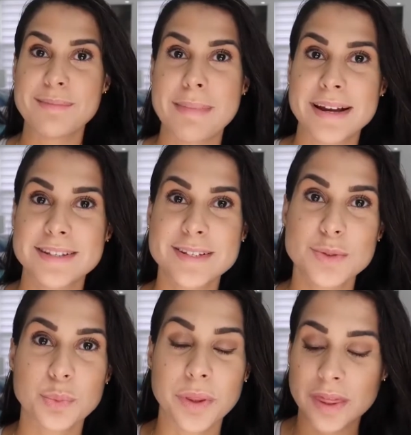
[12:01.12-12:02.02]

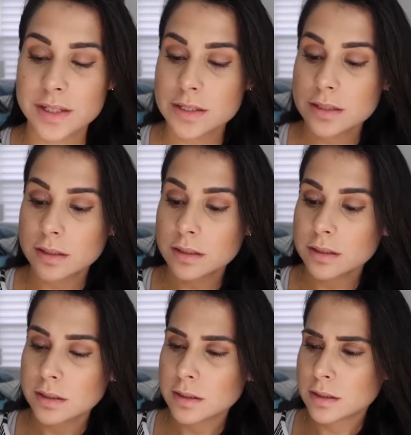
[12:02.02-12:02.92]
matches with this look.
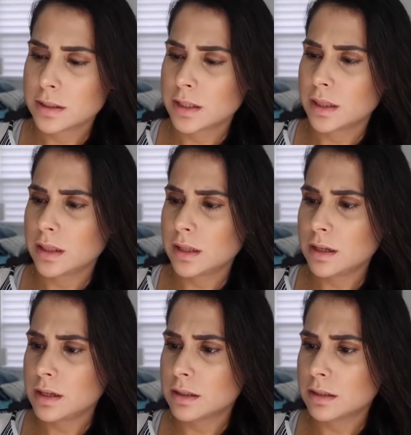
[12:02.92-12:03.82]
I
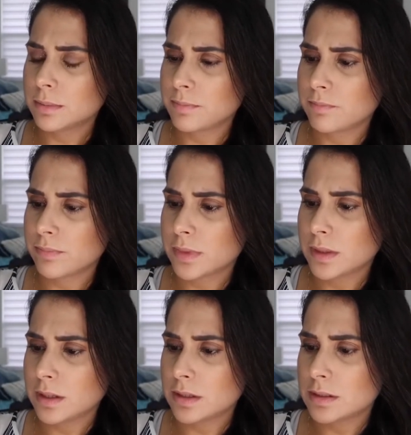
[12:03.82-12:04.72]
think the
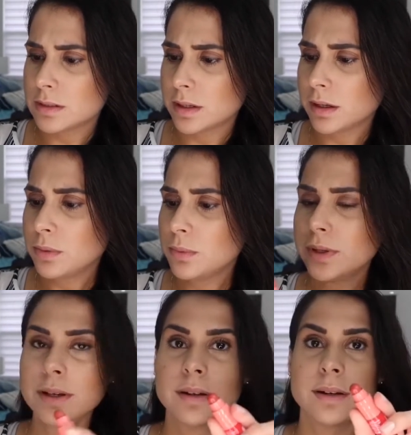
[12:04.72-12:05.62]
second one,
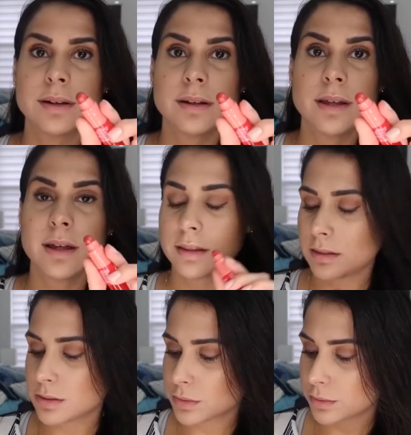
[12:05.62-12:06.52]
yes,
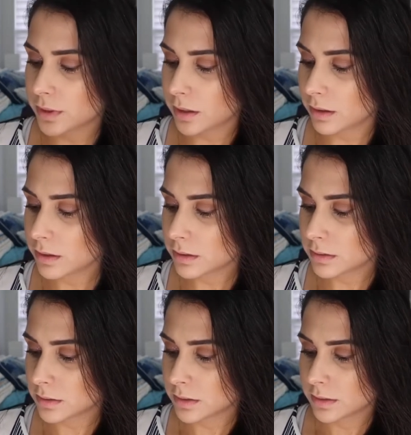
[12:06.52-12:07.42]
this one right here.
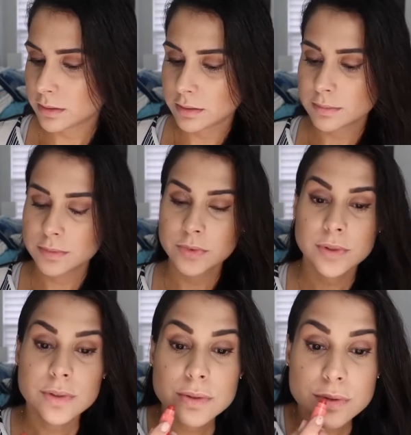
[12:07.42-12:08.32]

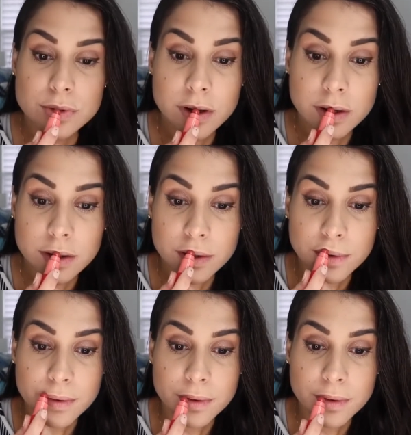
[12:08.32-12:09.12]
Let's try it.